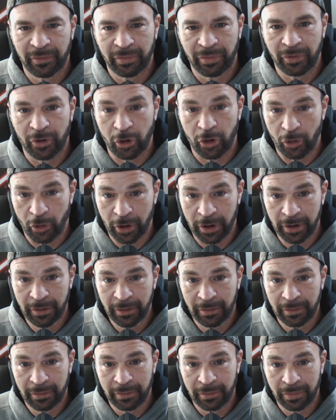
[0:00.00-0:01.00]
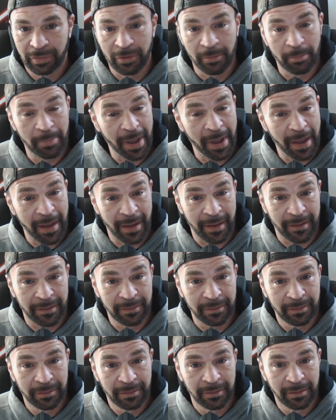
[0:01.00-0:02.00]
the good, the
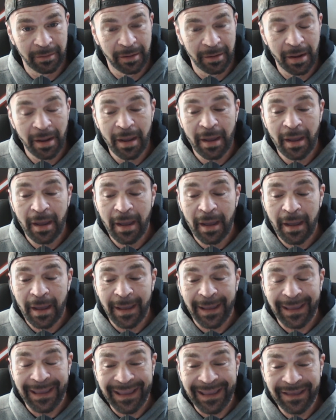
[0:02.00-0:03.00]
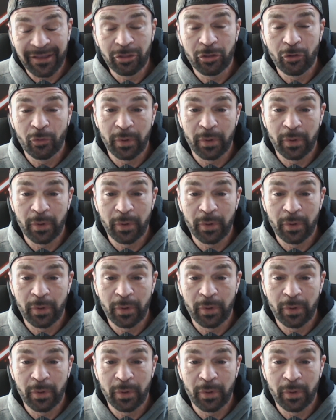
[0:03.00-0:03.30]
bad, and the